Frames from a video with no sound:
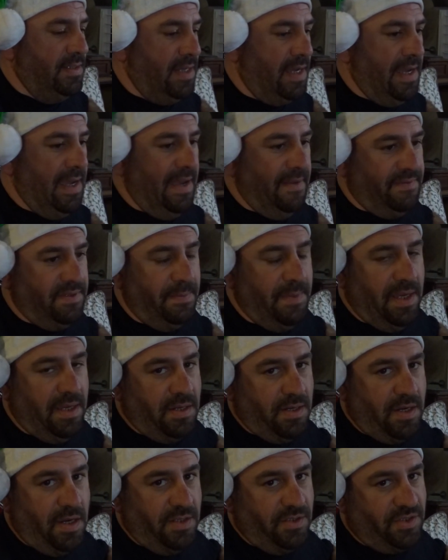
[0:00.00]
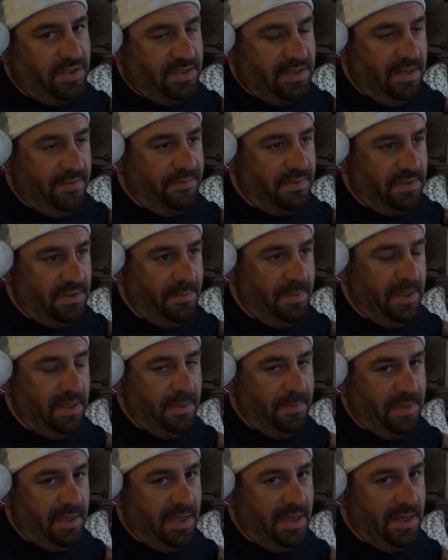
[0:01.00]
have to make a conscious effort to pick
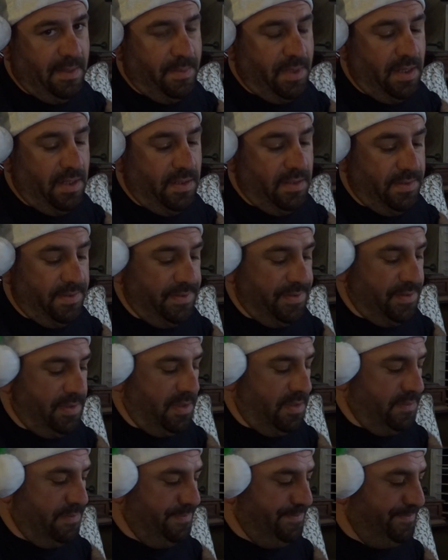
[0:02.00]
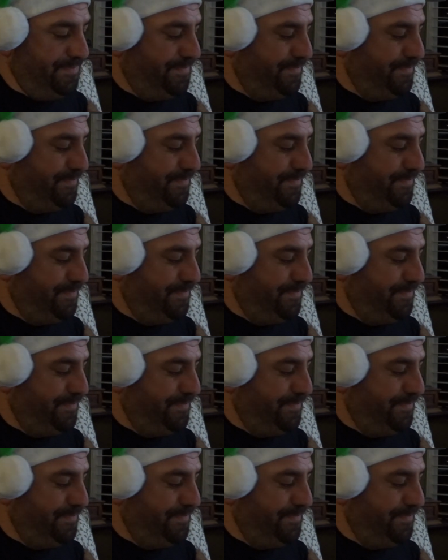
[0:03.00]
up the camera, so.